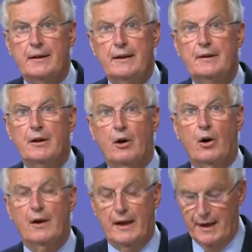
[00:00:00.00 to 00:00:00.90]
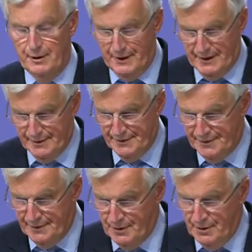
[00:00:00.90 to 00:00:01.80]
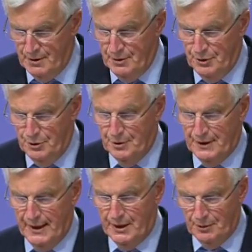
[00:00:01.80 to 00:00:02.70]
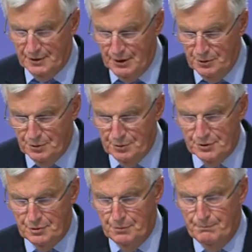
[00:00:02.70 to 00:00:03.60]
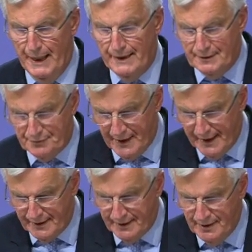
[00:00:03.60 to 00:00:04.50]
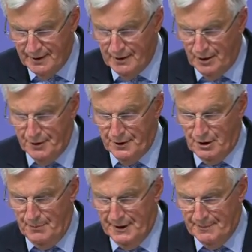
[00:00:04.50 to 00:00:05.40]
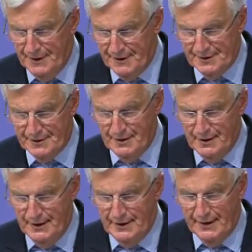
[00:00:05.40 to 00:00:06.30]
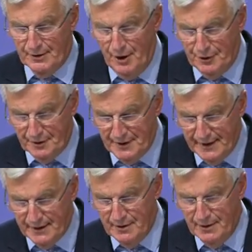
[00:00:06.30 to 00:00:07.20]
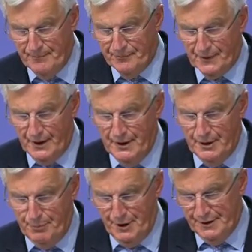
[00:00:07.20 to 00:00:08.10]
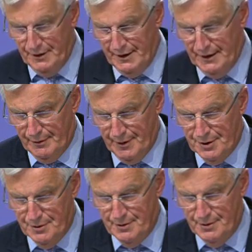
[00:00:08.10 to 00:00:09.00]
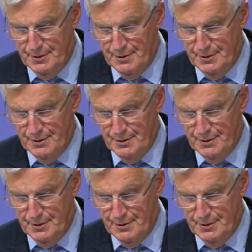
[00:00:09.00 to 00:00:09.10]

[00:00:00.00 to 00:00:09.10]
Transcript: In all areas, the UK continues to backtrack on the commitments it has undertaken in the political declaration,